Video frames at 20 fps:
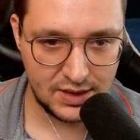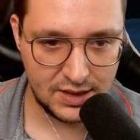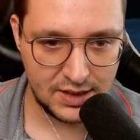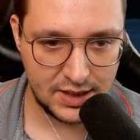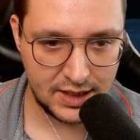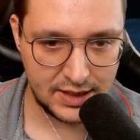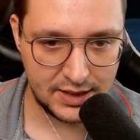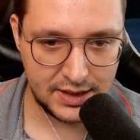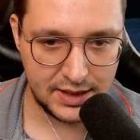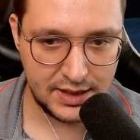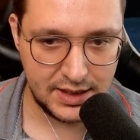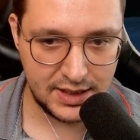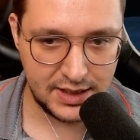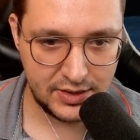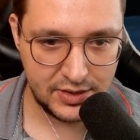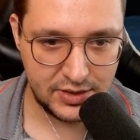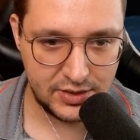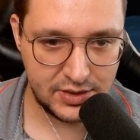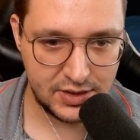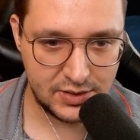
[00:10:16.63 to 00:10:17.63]
And in here
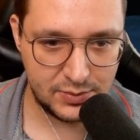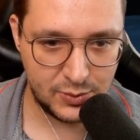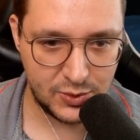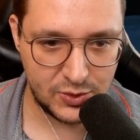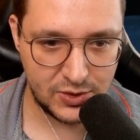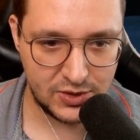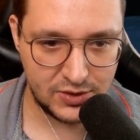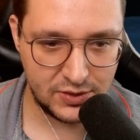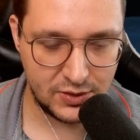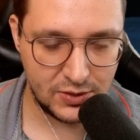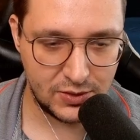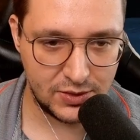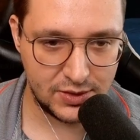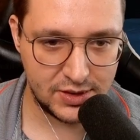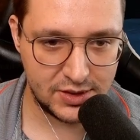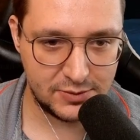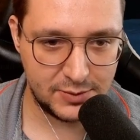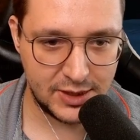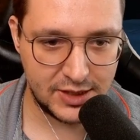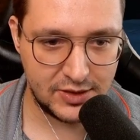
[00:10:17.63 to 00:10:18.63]
you just put on all
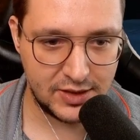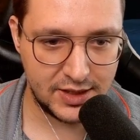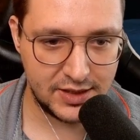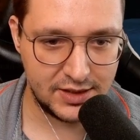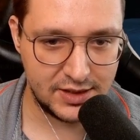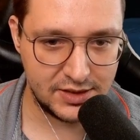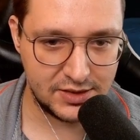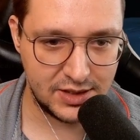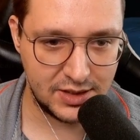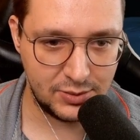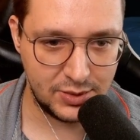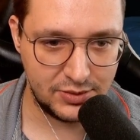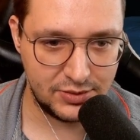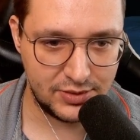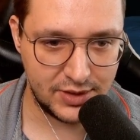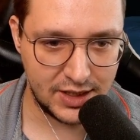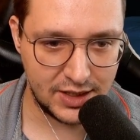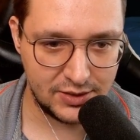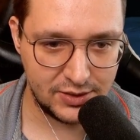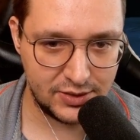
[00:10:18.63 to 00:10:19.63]
the spell ideas that we
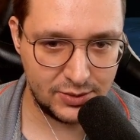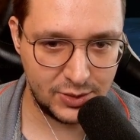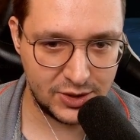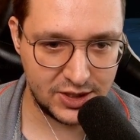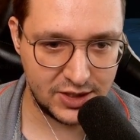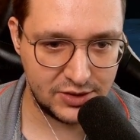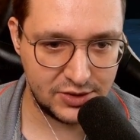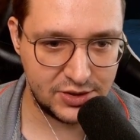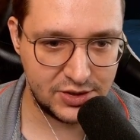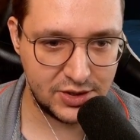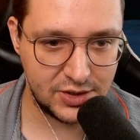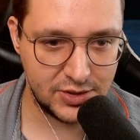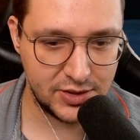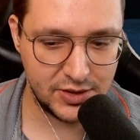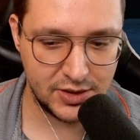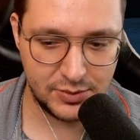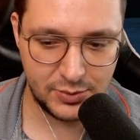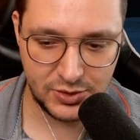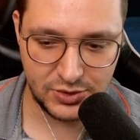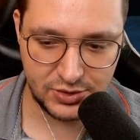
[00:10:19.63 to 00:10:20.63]
found, which I'll show
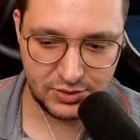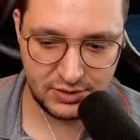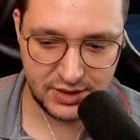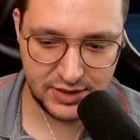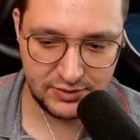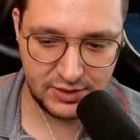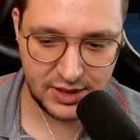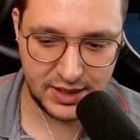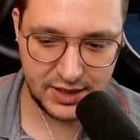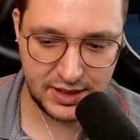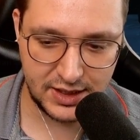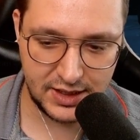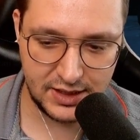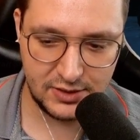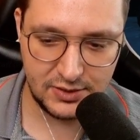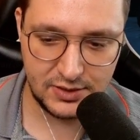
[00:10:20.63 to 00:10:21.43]
you up on screen right now.